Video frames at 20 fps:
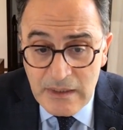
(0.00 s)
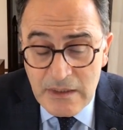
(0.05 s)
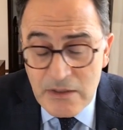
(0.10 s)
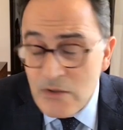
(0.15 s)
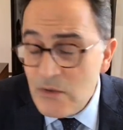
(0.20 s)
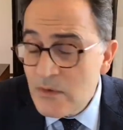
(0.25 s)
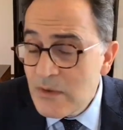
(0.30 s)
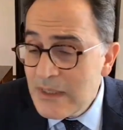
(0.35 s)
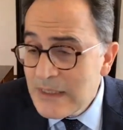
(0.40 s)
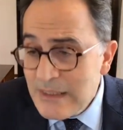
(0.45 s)

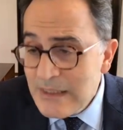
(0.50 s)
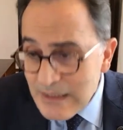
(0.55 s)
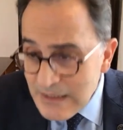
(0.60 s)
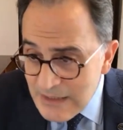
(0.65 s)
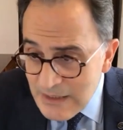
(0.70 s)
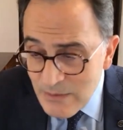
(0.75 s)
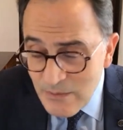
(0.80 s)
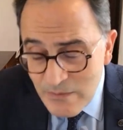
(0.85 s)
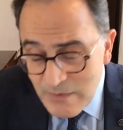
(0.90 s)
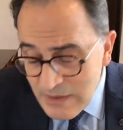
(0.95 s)
So these are
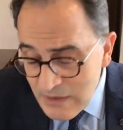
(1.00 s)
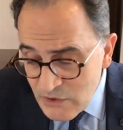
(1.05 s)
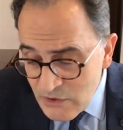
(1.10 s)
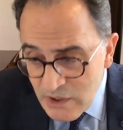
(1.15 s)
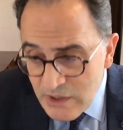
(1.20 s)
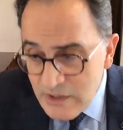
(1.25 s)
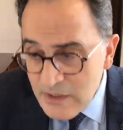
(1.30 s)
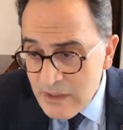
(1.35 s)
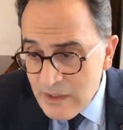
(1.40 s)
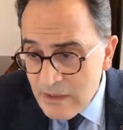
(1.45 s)
some of the
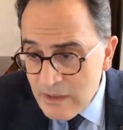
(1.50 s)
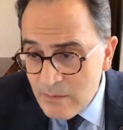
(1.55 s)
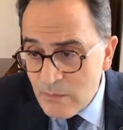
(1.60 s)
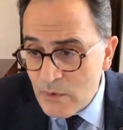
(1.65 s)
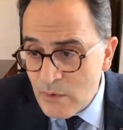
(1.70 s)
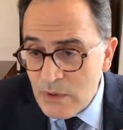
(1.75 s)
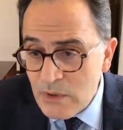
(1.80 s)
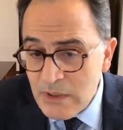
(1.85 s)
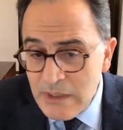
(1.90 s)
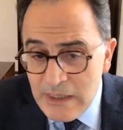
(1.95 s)
general
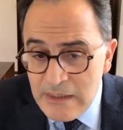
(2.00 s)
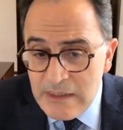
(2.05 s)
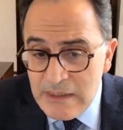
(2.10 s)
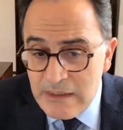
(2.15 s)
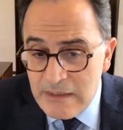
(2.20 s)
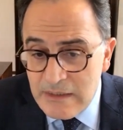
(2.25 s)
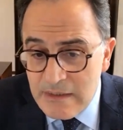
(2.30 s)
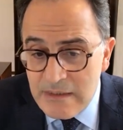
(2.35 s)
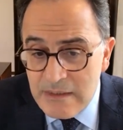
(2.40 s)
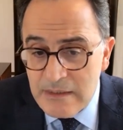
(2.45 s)
broad
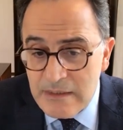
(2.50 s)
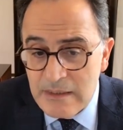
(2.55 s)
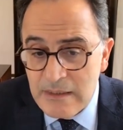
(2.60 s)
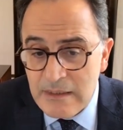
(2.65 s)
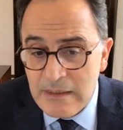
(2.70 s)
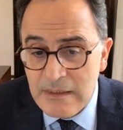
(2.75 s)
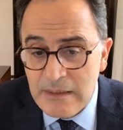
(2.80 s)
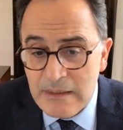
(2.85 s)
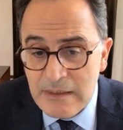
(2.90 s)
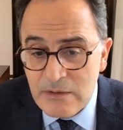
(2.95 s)
headings,
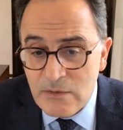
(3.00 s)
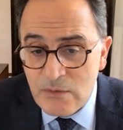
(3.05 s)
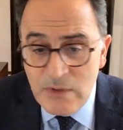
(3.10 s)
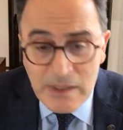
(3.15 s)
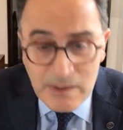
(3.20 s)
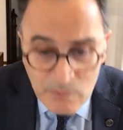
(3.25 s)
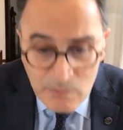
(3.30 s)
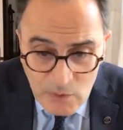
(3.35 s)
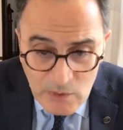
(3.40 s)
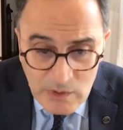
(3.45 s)
to
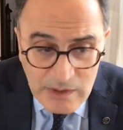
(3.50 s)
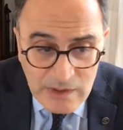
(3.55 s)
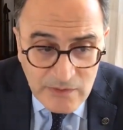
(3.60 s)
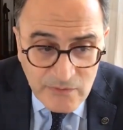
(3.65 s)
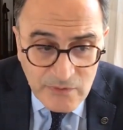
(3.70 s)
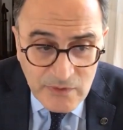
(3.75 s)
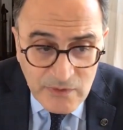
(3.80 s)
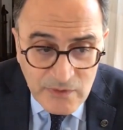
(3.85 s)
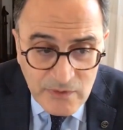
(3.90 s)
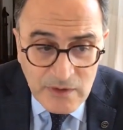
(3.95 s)
name only